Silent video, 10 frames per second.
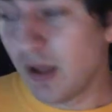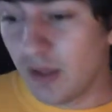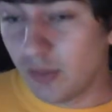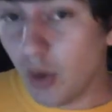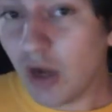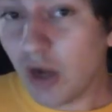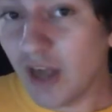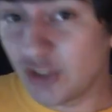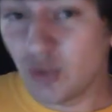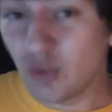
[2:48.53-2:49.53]
The work I
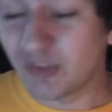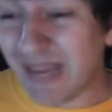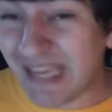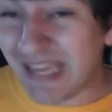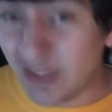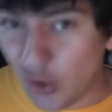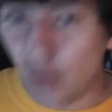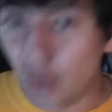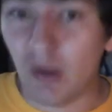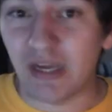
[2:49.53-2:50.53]
do is making no
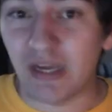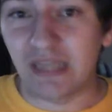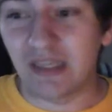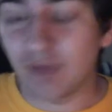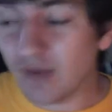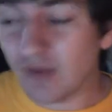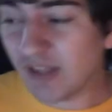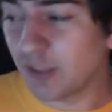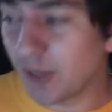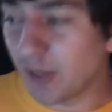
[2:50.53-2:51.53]
money. If I
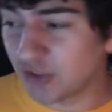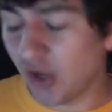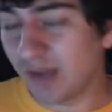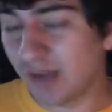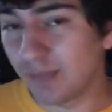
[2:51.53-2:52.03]
value my time